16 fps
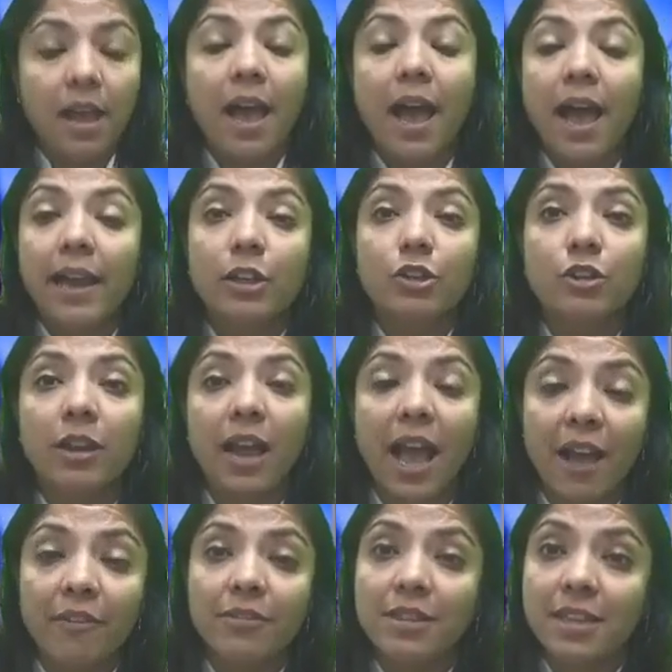and should
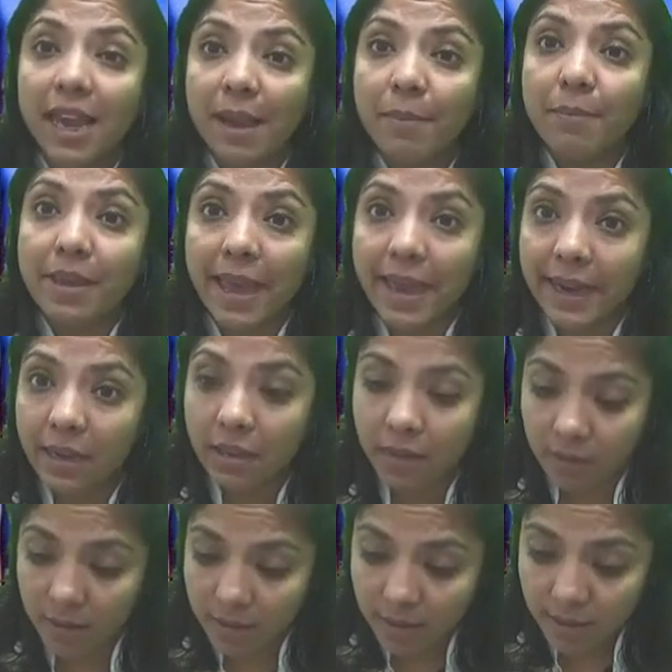have same
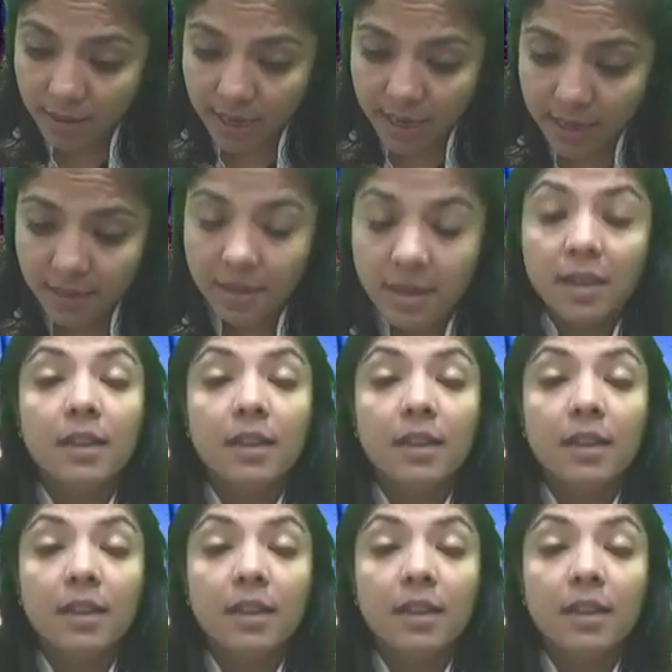characteristics,